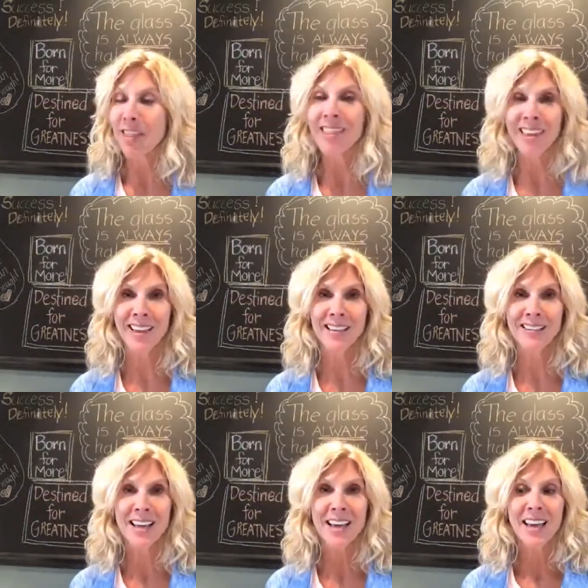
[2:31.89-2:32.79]

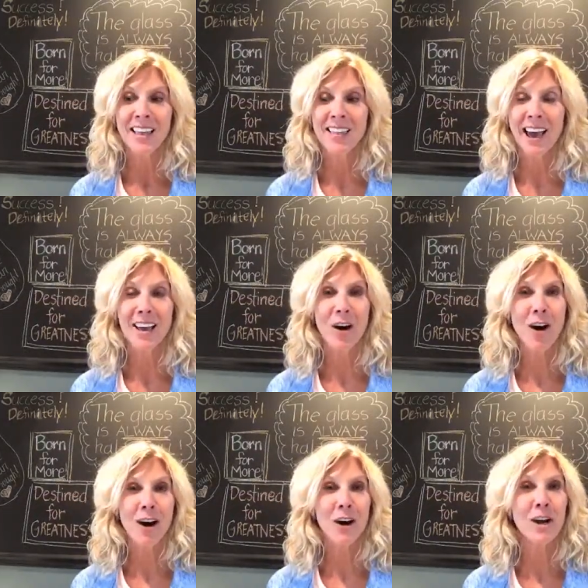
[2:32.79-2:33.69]
things that
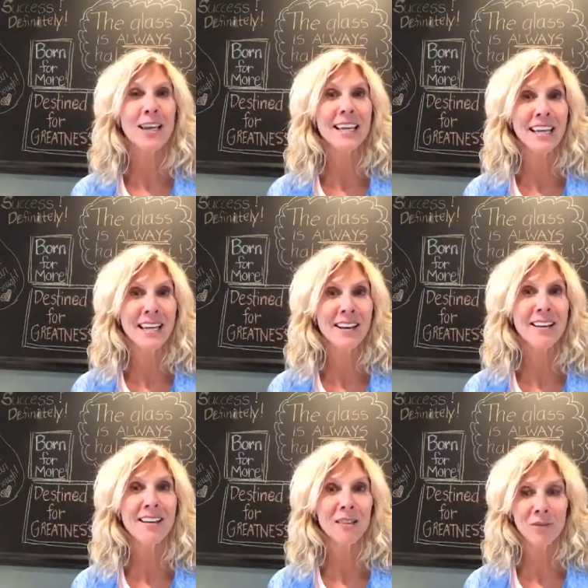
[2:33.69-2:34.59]
are in
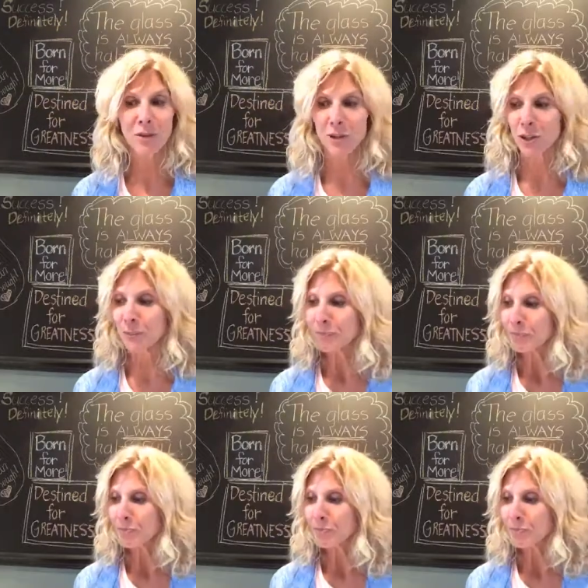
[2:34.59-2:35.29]
the future.